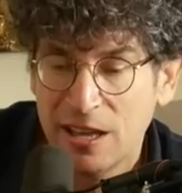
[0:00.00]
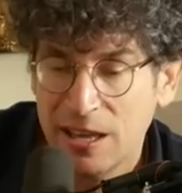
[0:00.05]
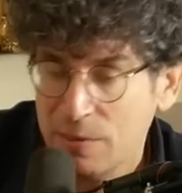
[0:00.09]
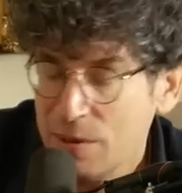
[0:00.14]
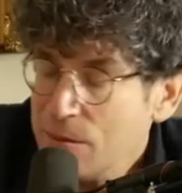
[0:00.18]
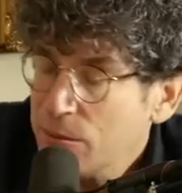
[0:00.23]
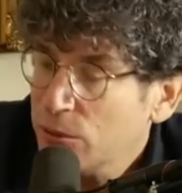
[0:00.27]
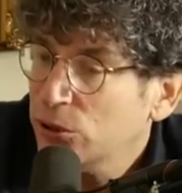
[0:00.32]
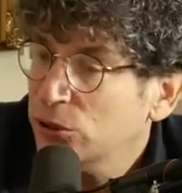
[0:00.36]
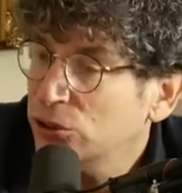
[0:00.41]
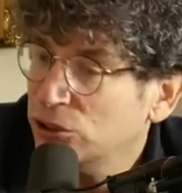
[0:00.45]

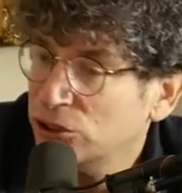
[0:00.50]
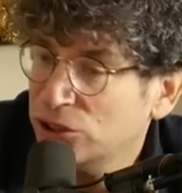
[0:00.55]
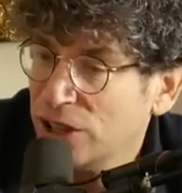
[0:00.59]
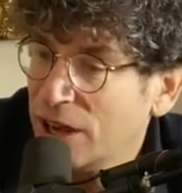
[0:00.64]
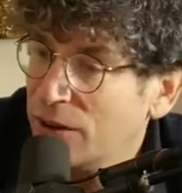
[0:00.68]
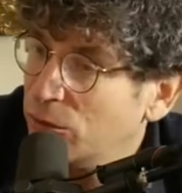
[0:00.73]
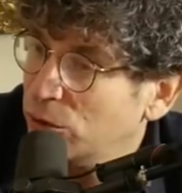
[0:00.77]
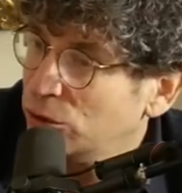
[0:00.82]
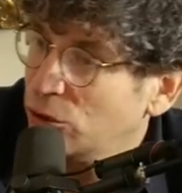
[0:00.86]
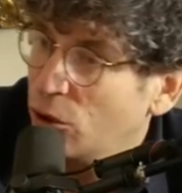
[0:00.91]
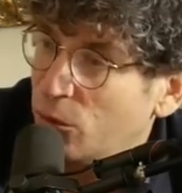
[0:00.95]
people in
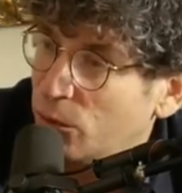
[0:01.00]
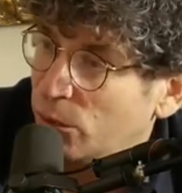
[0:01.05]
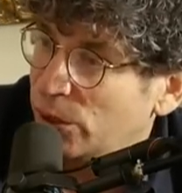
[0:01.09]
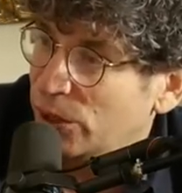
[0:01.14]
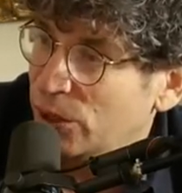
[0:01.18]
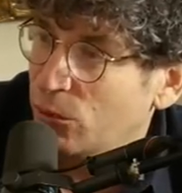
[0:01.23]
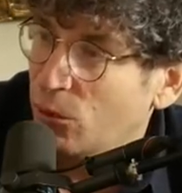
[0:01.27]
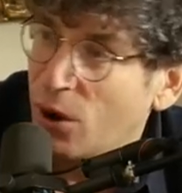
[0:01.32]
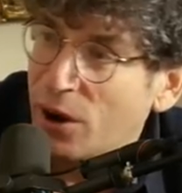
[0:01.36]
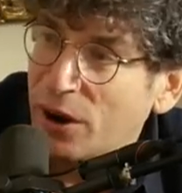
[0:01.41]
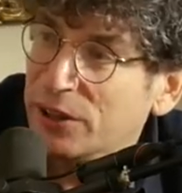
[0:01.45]
general don't really
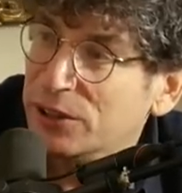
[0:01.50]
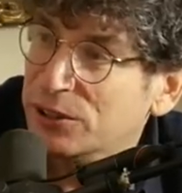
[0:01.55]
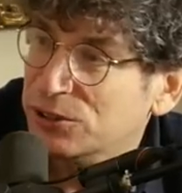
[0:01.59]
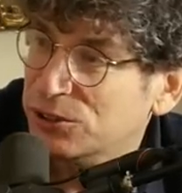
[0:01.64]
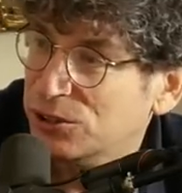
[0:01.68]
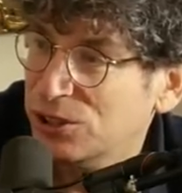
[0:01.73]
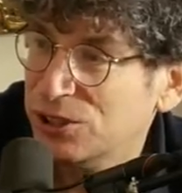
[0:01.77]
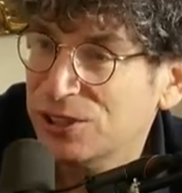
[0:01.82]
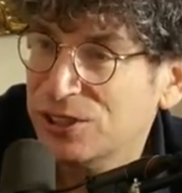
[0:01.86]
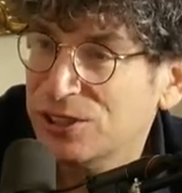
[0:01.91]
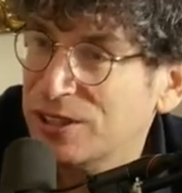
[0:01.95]
work. It's
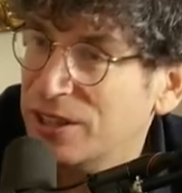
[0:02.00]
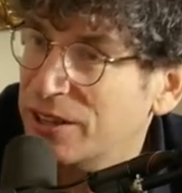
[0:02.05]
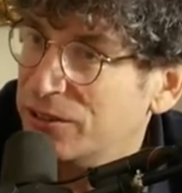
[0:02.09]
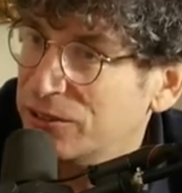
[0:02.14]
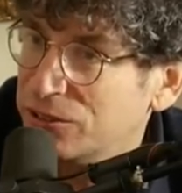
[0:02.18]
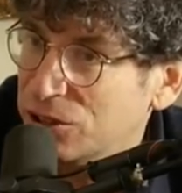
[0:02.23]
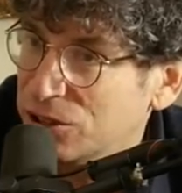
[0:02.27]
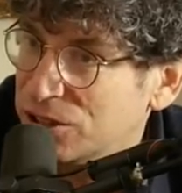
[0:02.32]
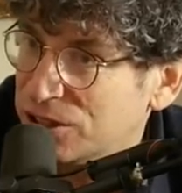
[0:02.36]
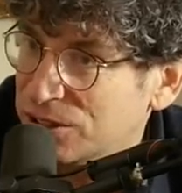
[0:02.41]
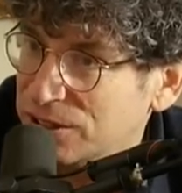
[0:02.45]
just, they're
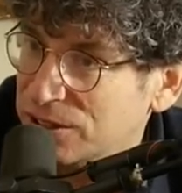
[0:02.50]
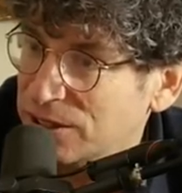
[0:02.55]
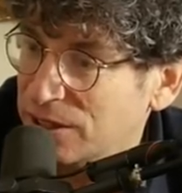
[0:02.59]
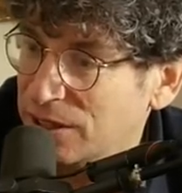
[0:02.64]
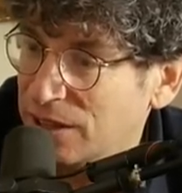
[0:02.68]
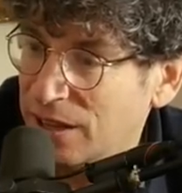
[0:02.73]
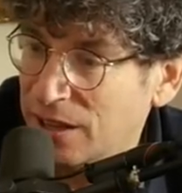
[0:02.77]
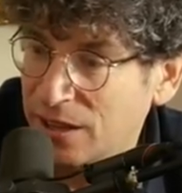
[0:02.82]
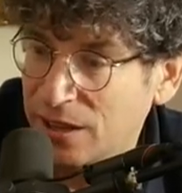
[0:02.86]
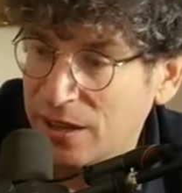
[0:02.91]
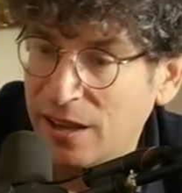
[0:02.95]
just,
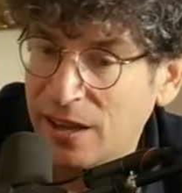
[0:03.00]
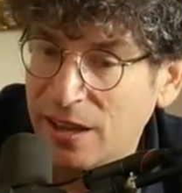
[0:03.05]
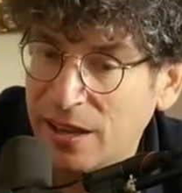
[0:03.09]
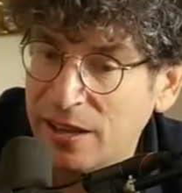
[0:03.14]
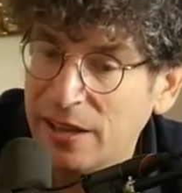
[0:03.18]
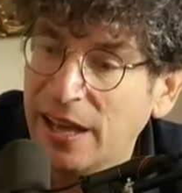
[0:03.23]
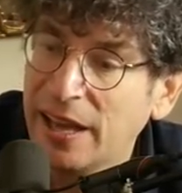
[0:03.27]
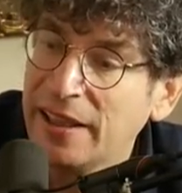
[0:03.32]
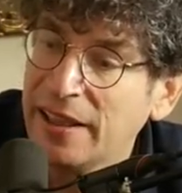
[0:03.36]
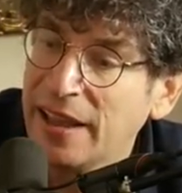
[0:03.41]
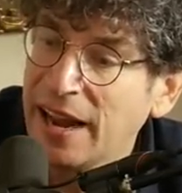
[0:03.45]
eh,
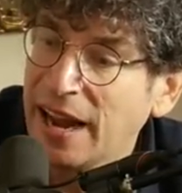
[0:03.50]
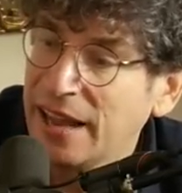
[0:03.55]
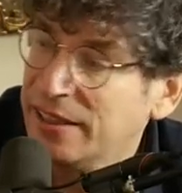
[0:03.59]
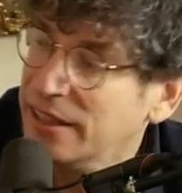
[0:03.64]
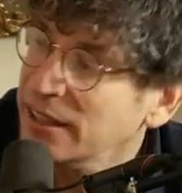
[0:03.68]
eh, and then I